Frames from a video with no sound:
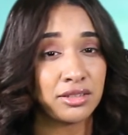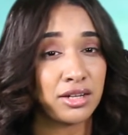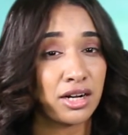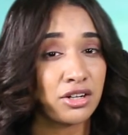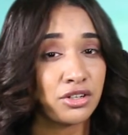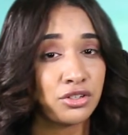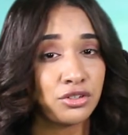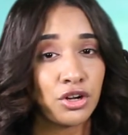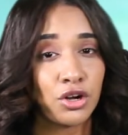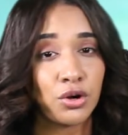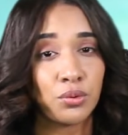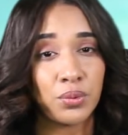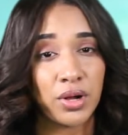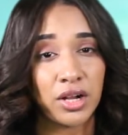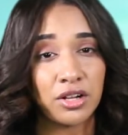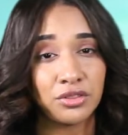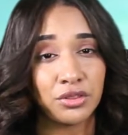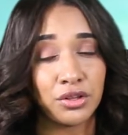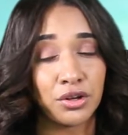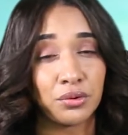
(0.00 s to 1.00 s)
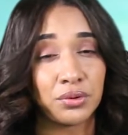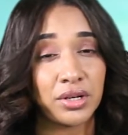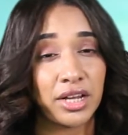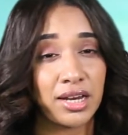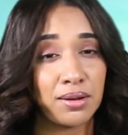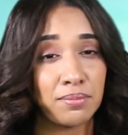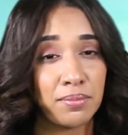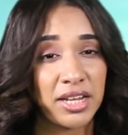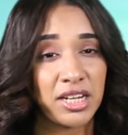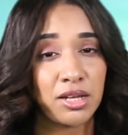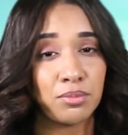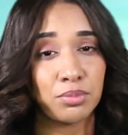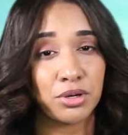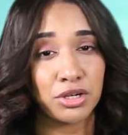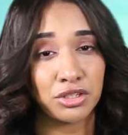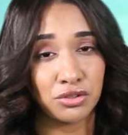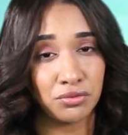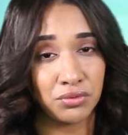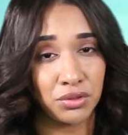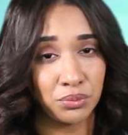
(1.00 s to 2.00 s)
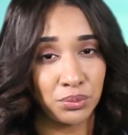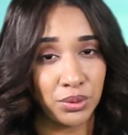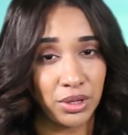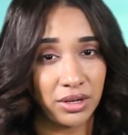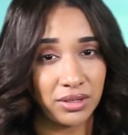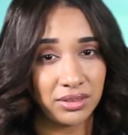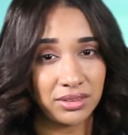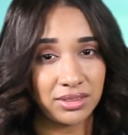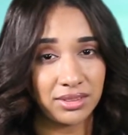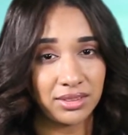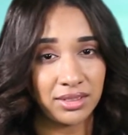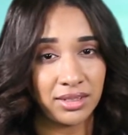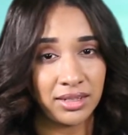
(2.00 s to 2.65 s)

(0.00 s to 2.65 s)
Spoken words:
that are not well known in many parts of the world.